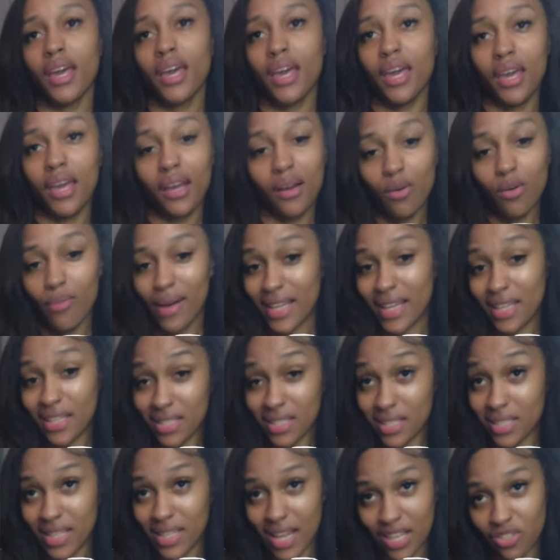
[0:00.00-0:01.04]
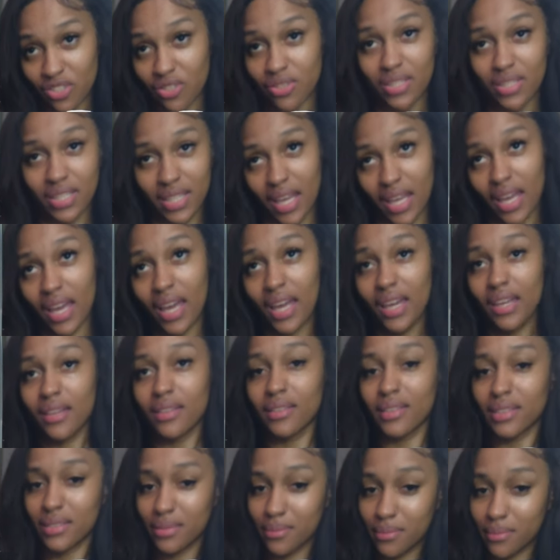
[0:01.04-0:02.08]
and go back in its natural
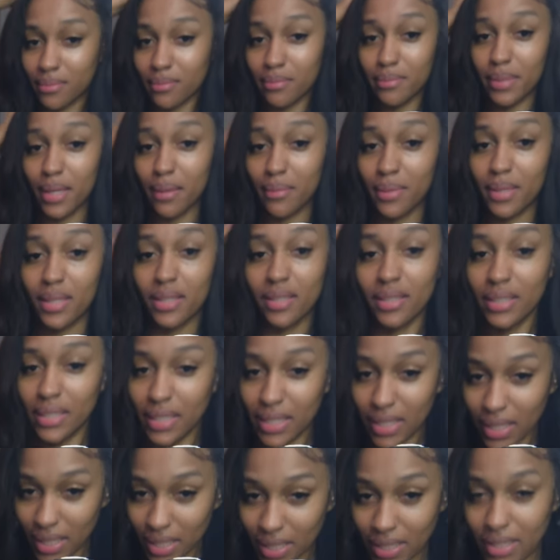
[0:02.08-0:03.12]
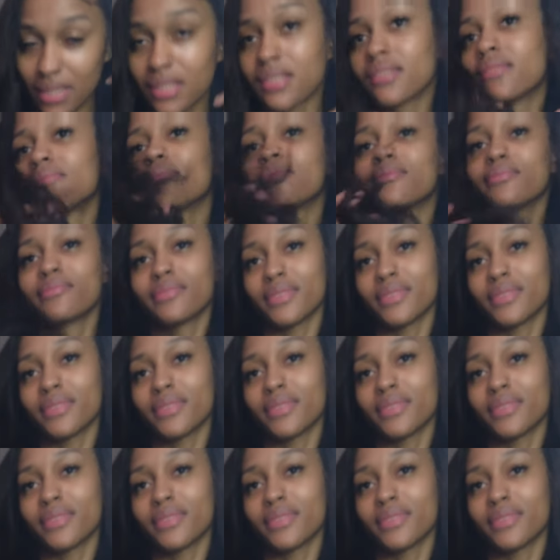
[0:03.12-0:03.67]
state, baby, eat.